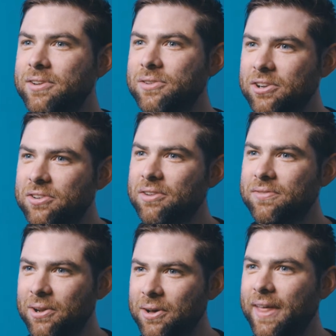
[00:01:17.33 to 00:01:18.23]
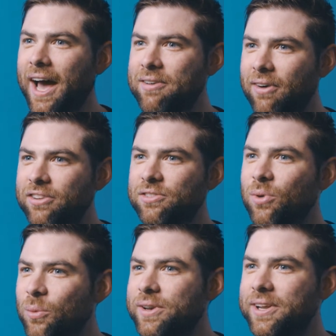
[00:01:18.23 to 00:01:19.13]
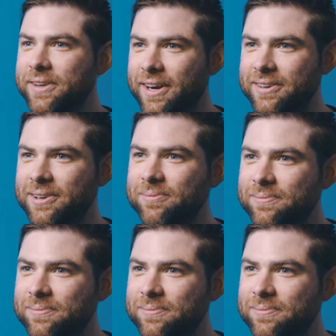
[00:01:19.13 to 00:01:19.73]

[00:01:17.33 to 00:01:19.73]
so I try to follow that advice of what would Neil Young do.